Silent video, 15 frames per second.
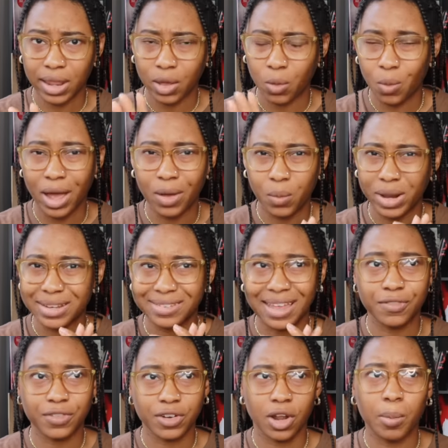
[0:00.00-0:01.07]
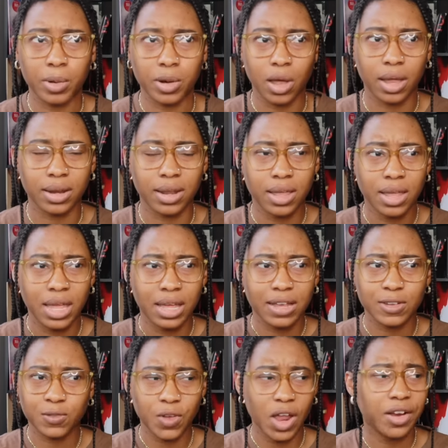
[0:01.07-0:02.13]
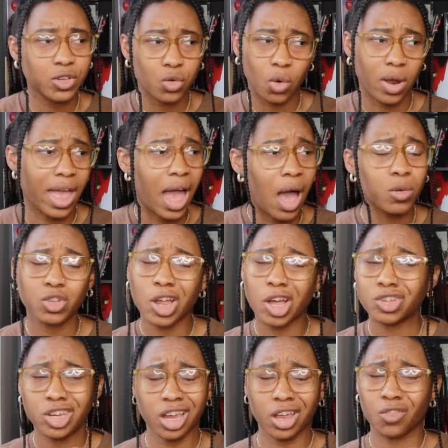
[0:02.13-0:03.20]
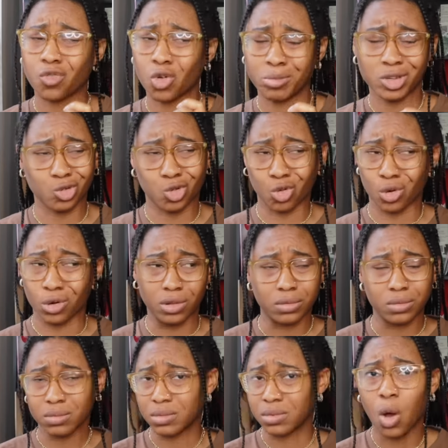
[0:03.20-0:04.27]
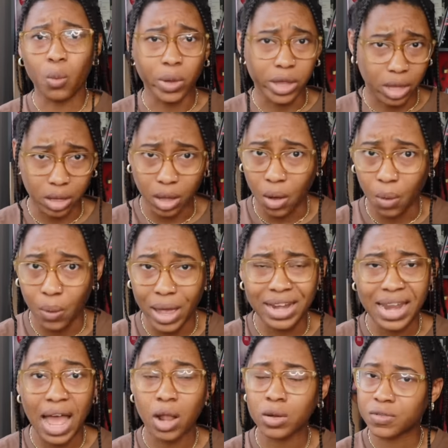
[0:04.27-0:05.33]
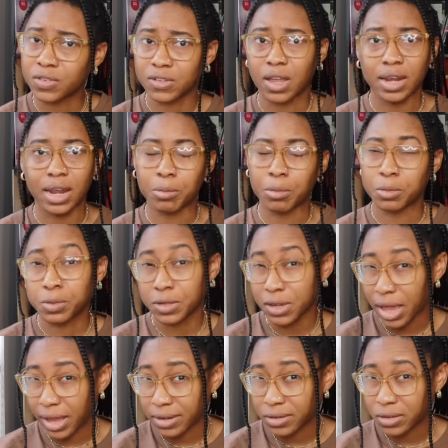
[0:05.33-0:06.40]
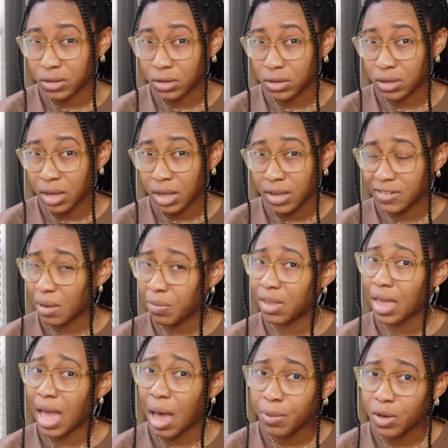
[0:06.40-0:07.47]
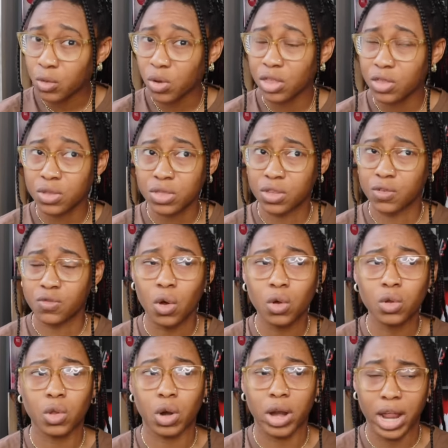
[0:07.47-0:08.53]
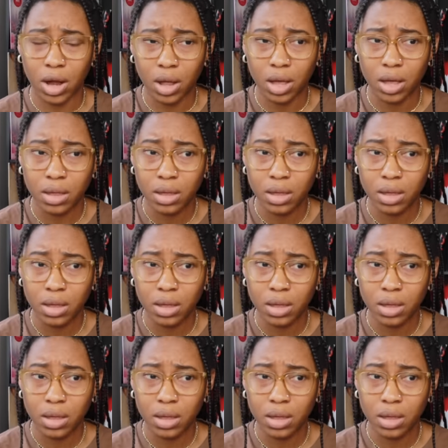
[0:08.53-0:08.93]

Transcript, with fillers: Like what is that phenomenon? Because Faerie Soirée, I was not checking for Ms. Girl a week ago, and now all of a sudden I'm obsessed. Same thing happened with the folklore era.